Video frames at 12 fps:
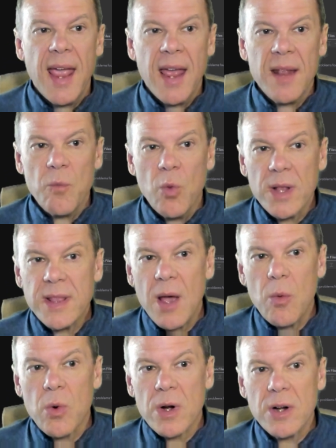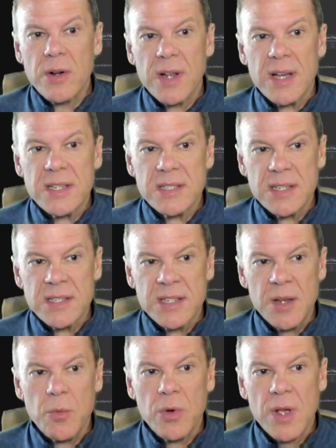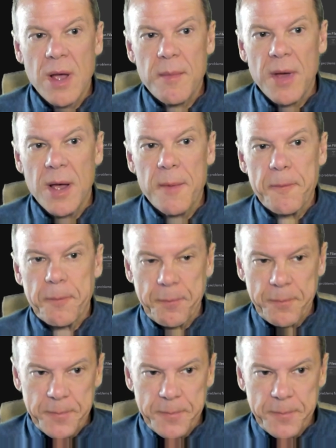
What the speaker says: And what that worker does is it will come up,